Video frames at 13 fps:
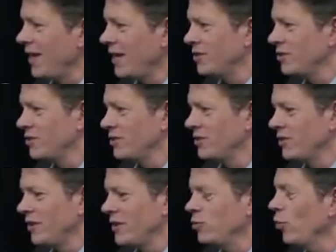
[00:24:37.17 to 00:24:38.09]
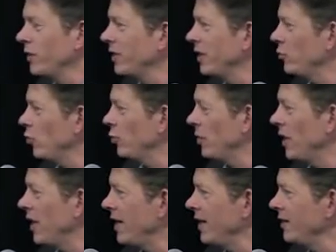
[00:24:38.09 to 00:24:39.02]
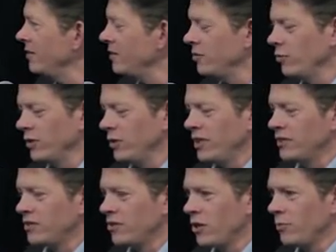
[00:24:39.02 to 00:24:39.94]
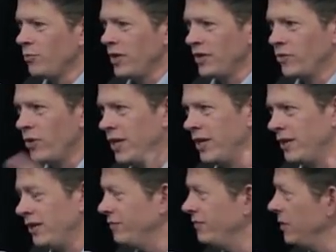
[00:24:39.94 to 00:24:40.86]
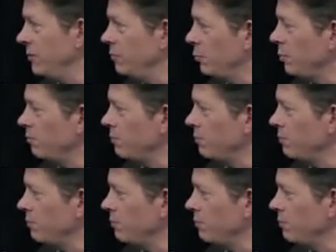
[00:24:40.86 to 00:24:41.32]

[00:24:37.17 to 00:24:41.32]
It's one thing to apply to do a lean startup and create a nifty